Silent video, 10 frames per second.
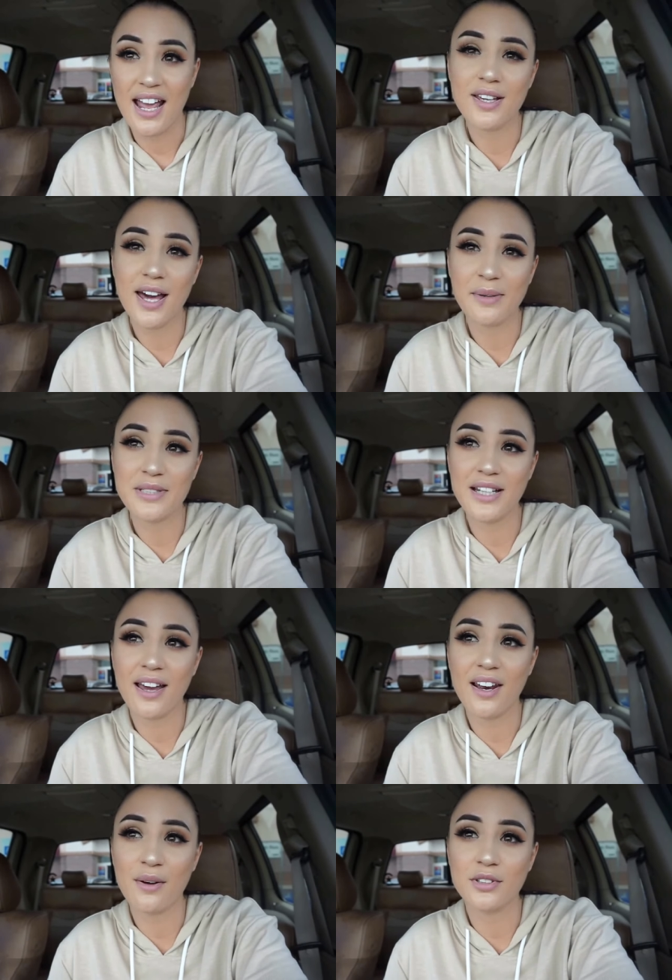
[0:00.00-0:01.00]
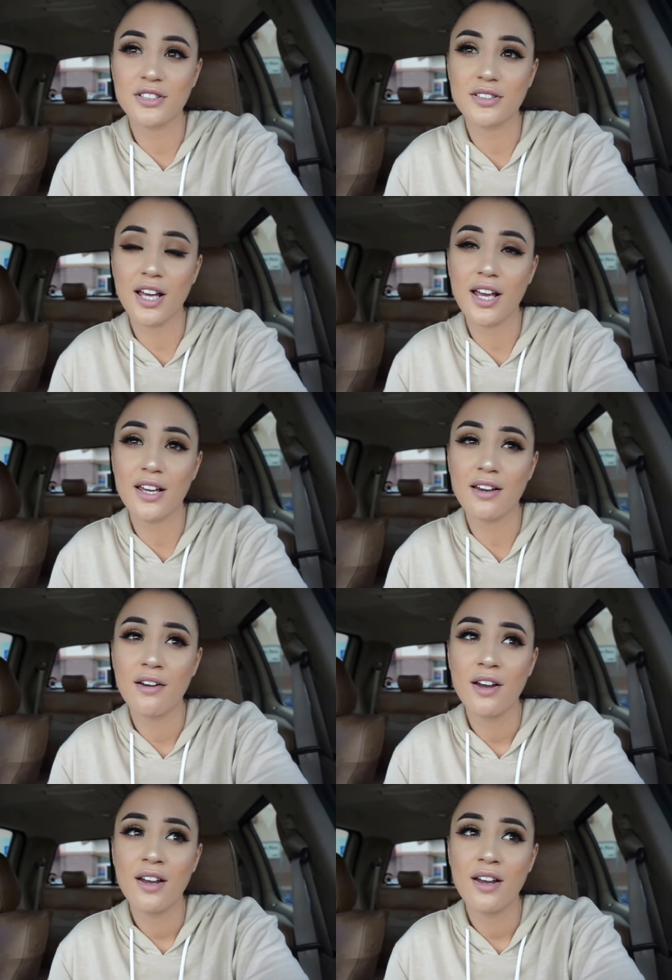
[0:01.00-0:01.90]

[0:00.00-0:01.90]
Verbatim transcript: looking at him today, and I was like,